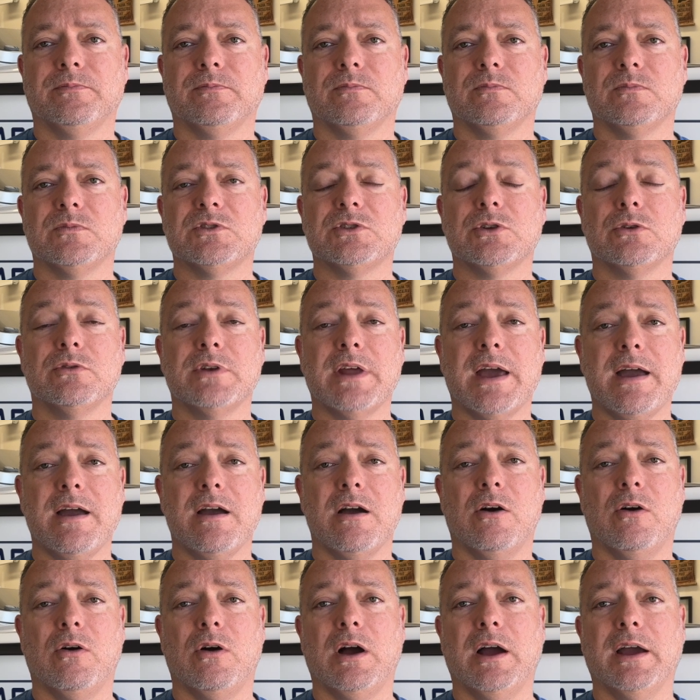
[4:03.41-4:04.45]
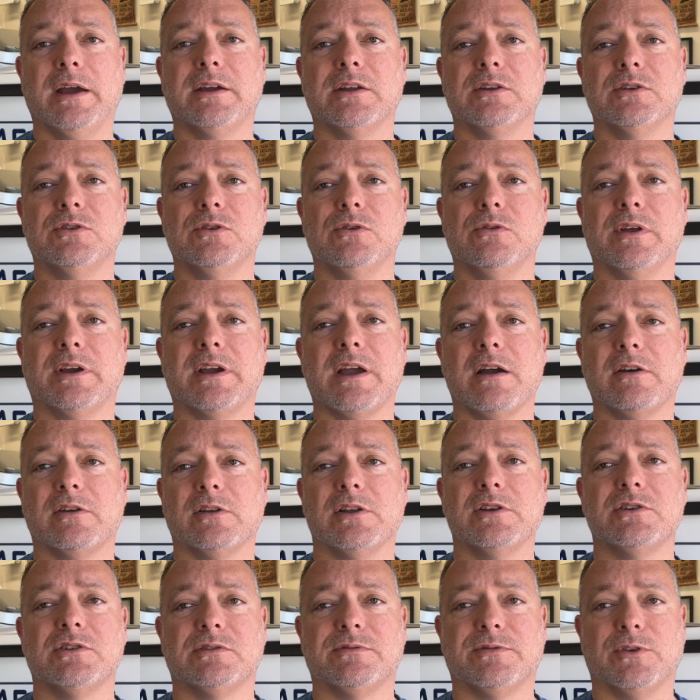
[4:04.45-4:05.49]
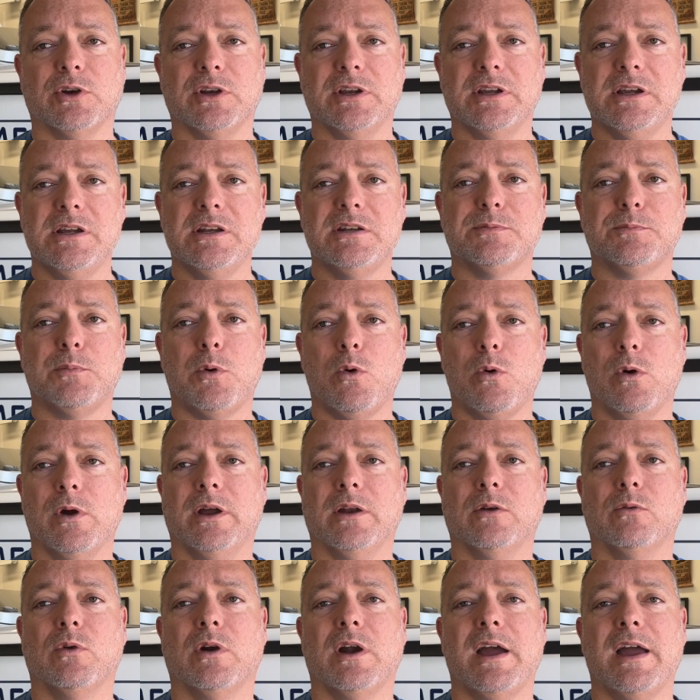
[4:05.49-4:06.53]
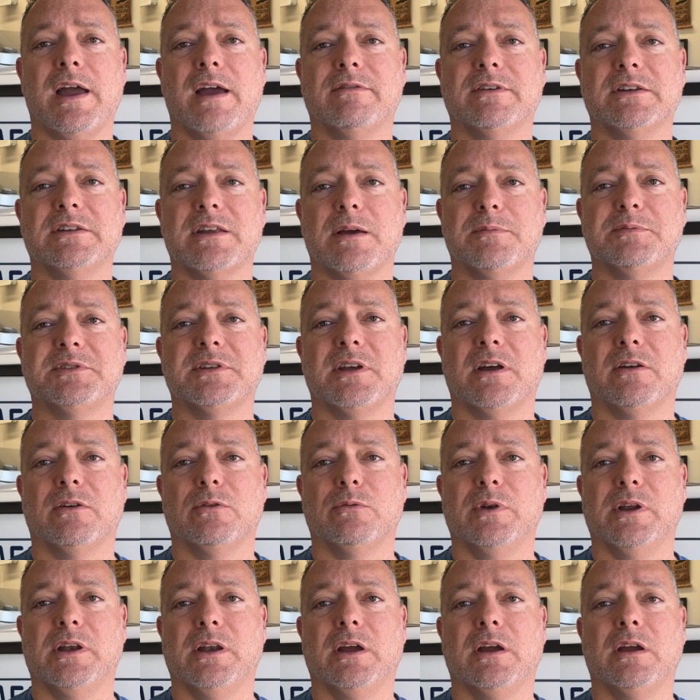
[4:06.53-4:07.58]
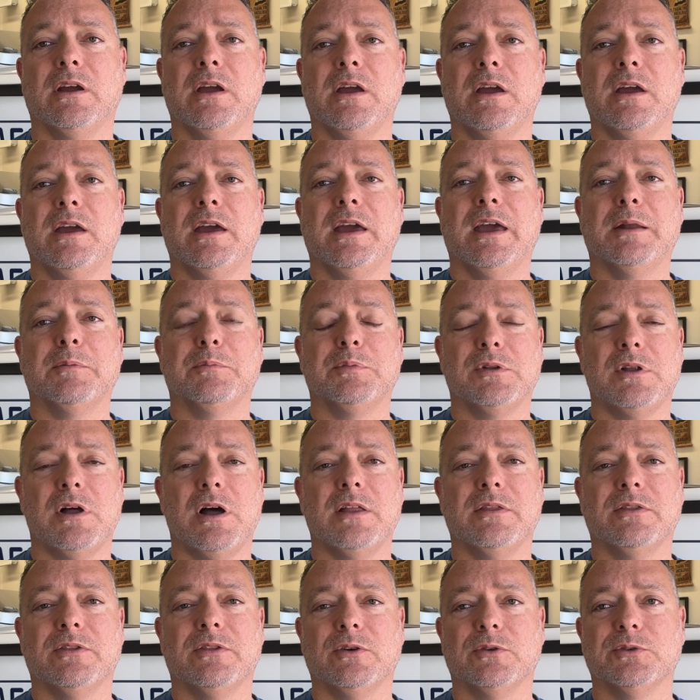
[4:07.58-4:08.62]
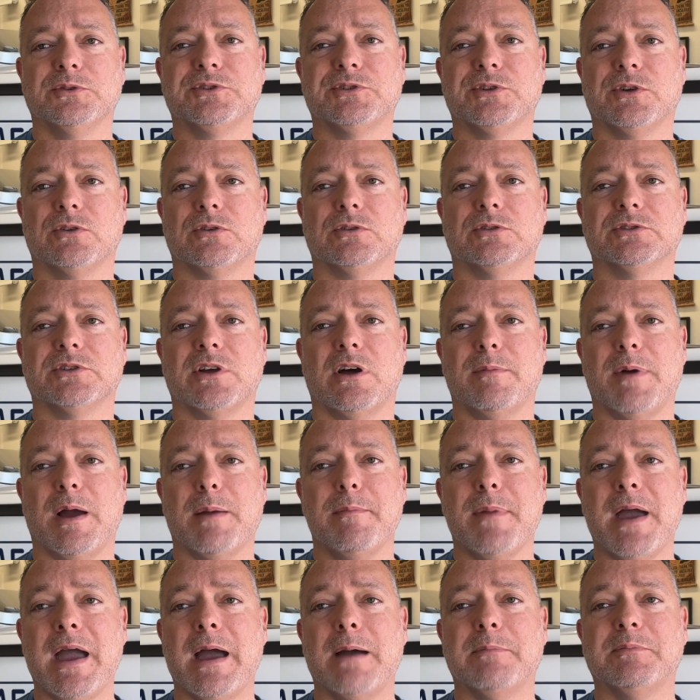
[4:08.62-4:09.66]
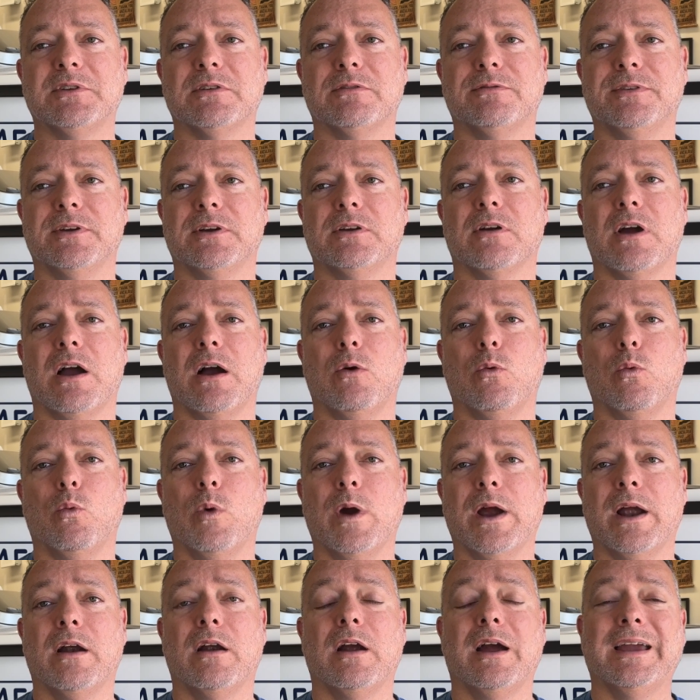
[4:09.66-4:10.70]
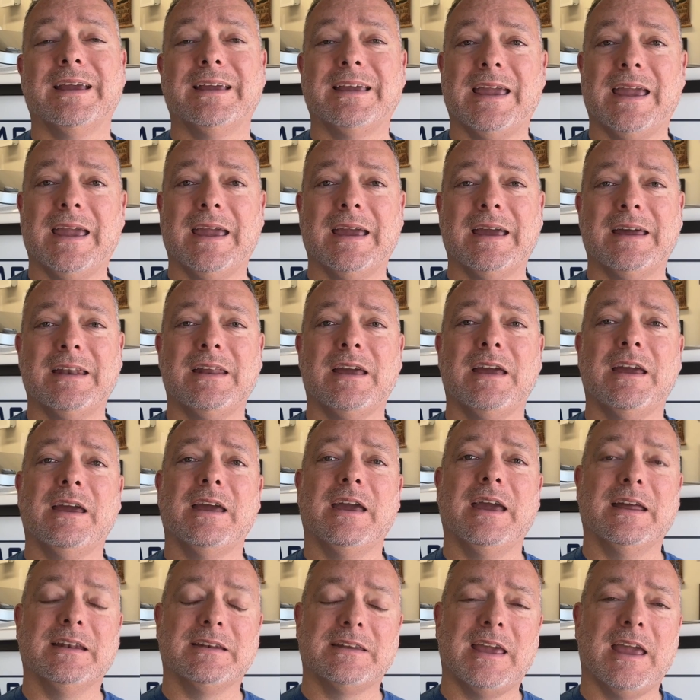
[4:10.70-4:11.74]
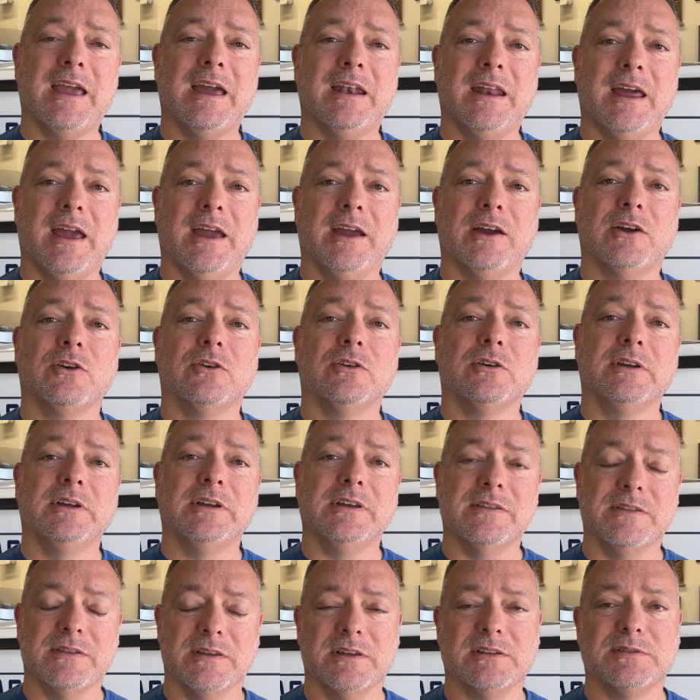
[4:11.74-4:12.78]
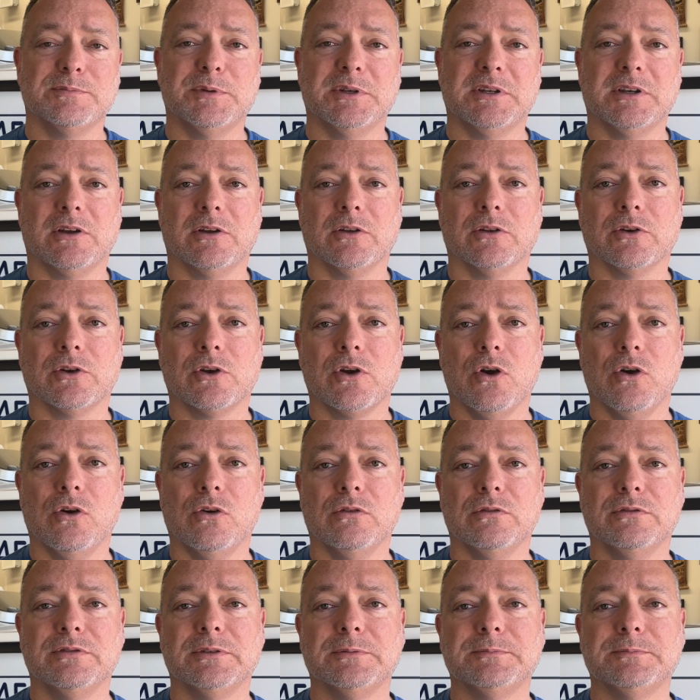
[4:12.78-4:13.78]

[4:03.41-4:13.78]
So now I can do the calculations for each point where I have a depth sounder reading and plot those circles on my map to figure out where I can and can't anchor in this particular cove.